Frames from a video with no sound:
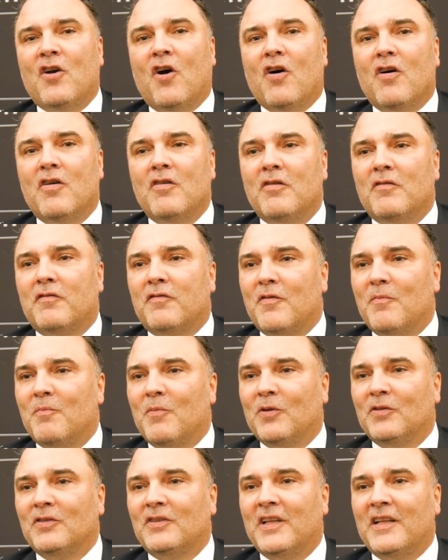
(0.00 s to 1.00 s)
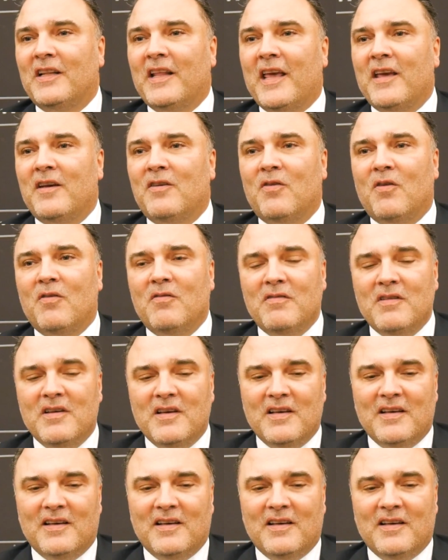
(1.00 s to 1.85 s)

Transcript: Kong from Montenegro.